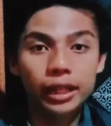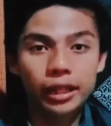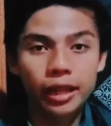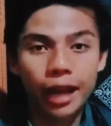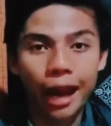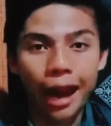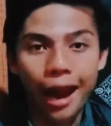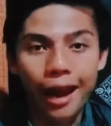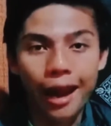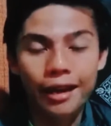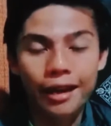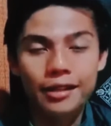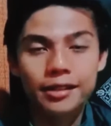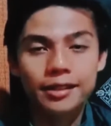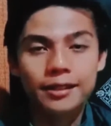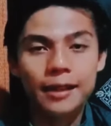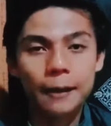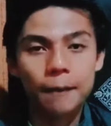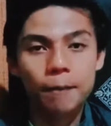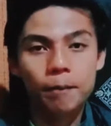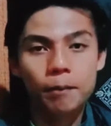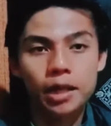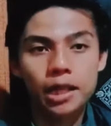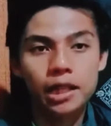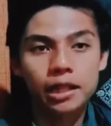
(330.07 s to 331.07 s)
can
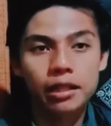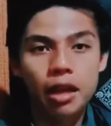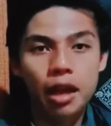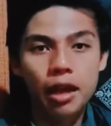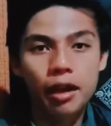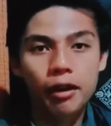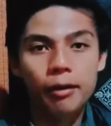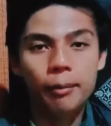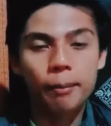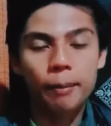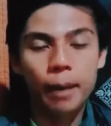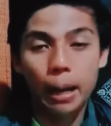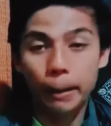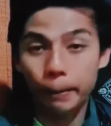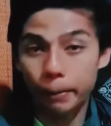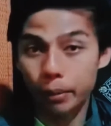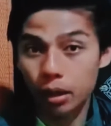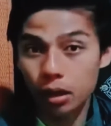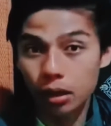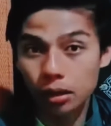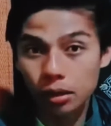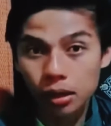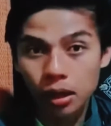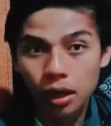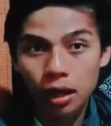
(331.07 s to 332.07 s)
submit their
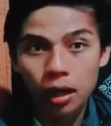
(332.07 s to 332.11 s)
paper,